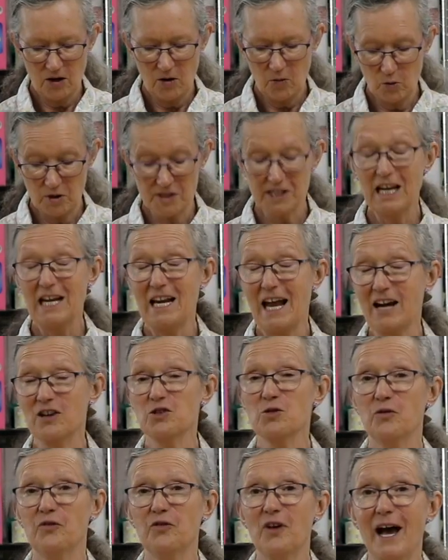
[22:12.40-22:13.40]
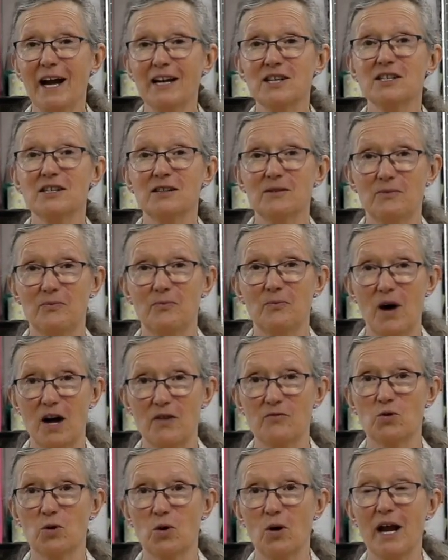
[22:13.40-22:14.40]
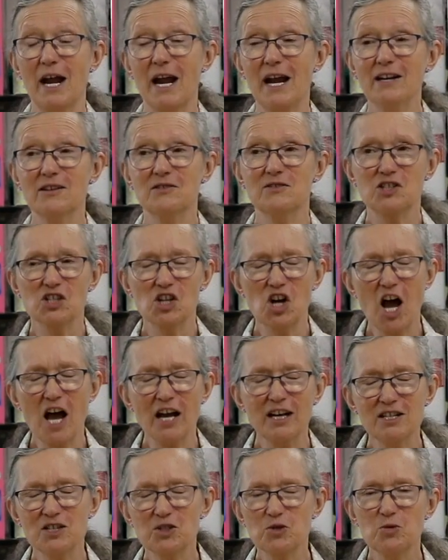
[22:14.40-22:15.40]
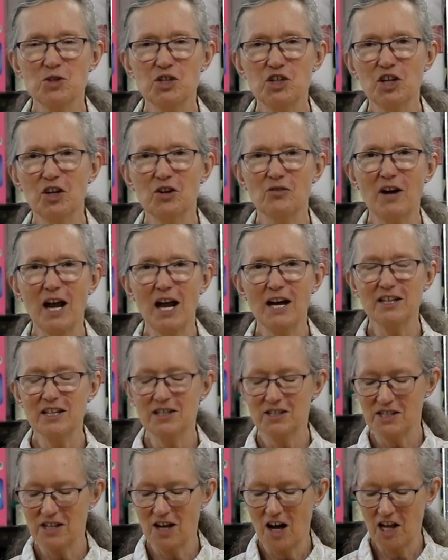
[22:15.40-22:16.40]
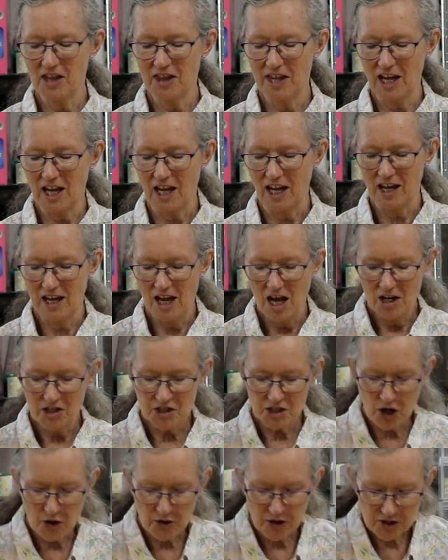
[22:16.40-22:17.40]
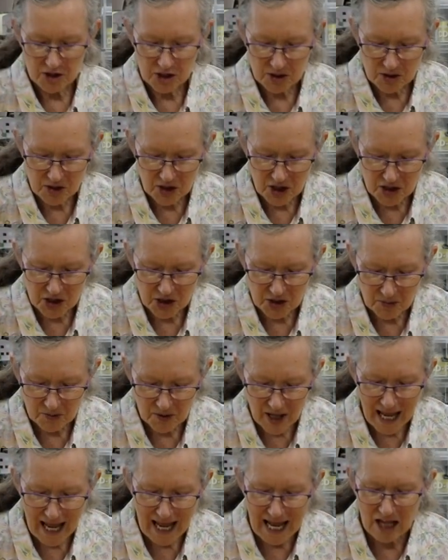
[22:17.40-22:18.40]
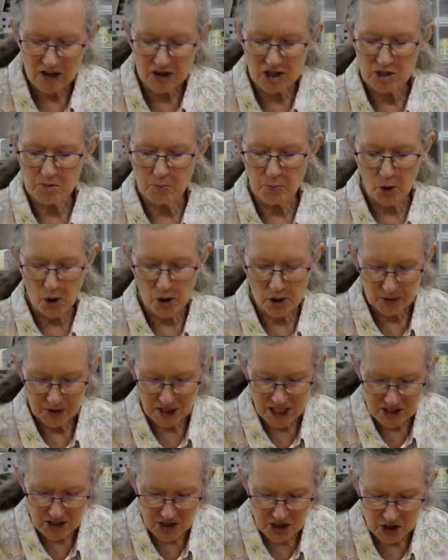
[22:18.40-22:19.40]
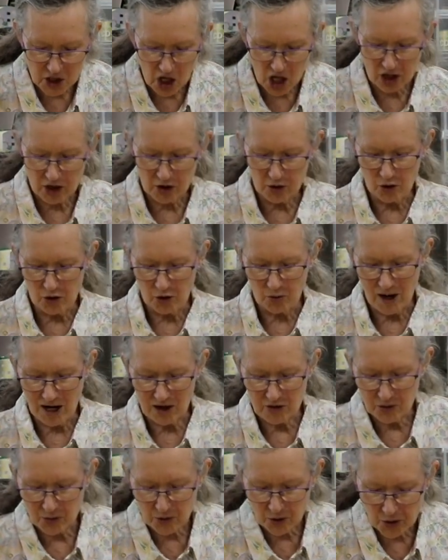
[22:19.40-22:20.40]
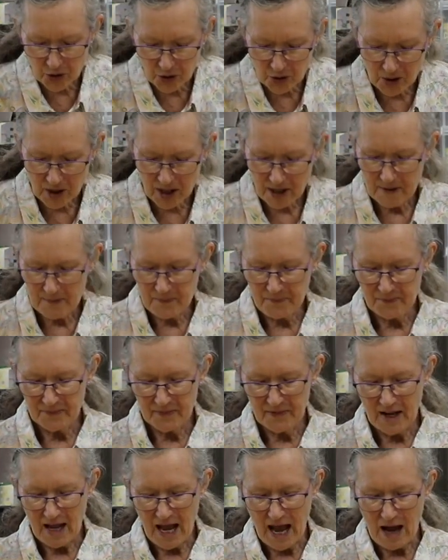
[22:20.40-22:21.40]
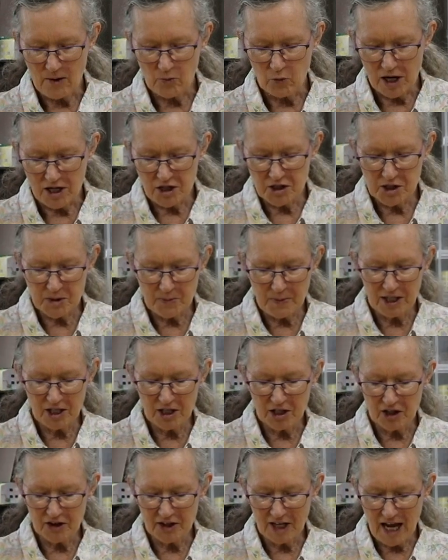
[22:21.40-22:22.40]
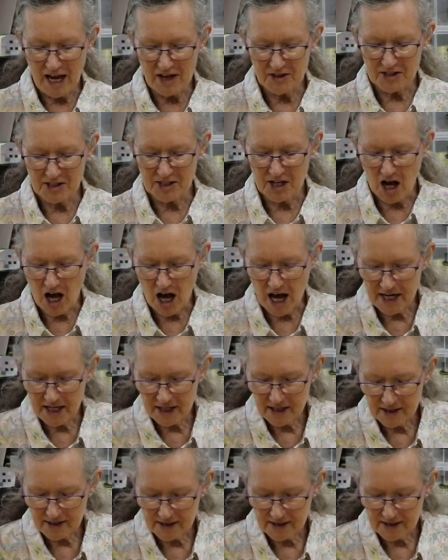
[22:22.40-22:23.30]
was, in actual fact, my raw egg slightly swishing around inside there. So this egg that's boiled is solid all the way through, and when you spin it on the outside,